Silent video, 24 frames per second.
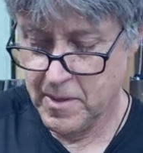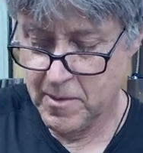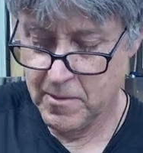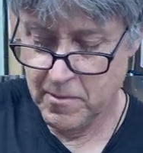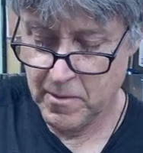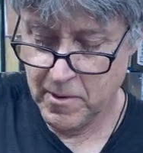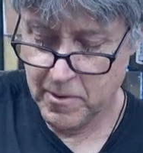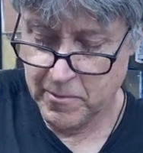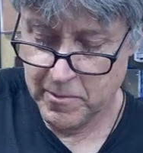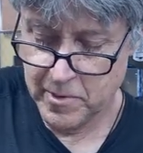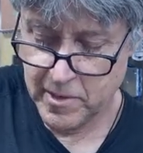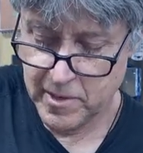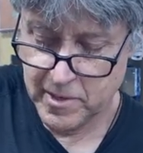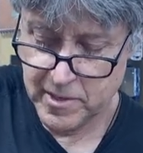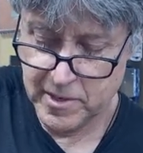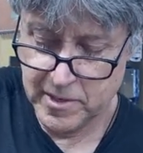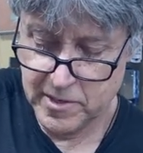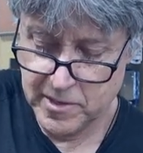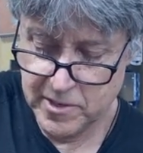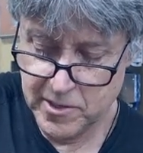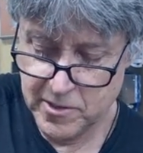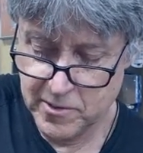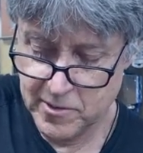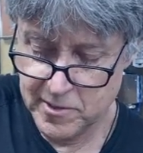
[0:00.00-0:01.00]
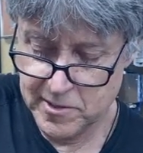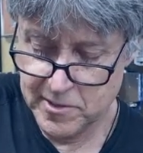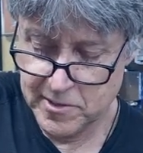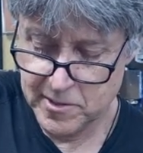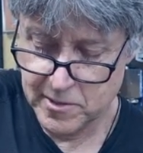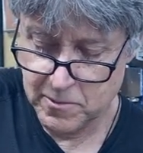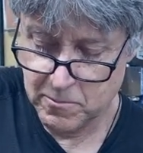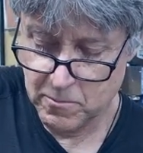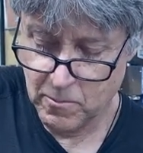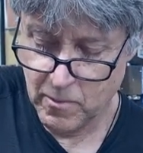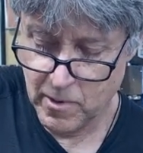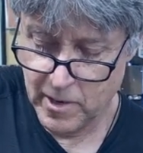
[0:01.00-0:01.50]
What we're gonna do is
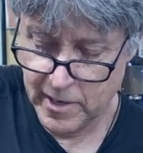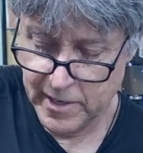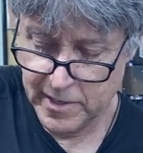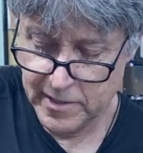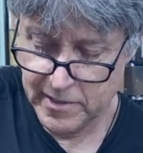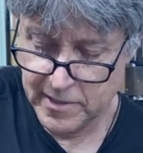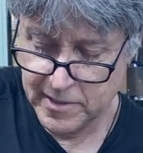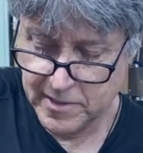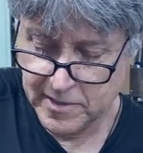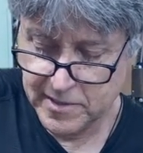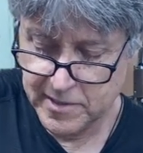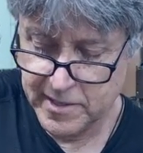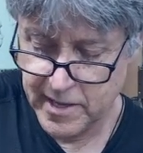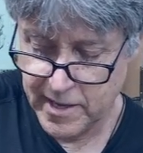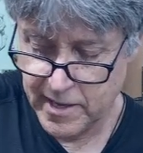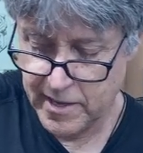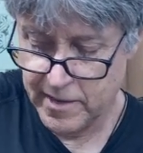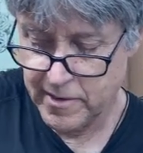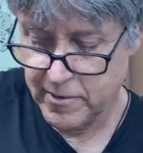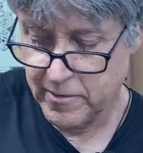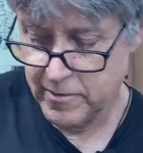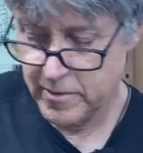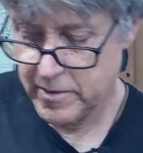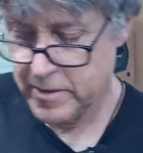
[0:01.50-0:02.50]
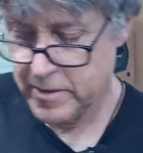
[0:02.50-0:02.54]
to wind this down